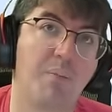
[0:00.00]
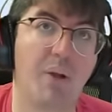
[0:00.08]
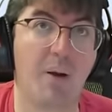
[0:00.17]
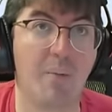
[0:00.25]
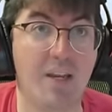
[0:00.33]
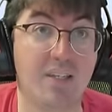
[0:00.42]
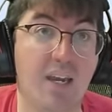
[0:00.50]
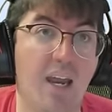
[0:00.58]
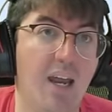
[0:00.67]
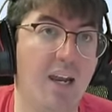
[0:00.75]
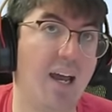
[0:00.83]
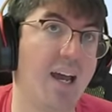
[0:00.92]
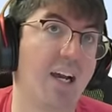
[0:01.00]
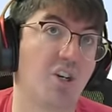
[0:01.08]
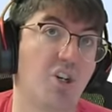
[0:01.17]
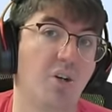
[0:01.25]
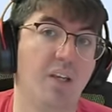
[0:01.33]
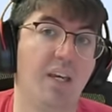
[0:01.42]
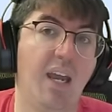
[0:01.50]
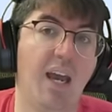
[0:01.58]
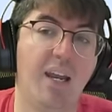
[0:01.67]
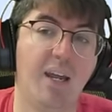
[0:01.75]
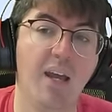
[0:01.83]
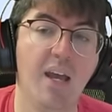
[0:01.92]
player base can't actually
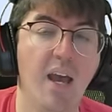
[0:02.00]
get it.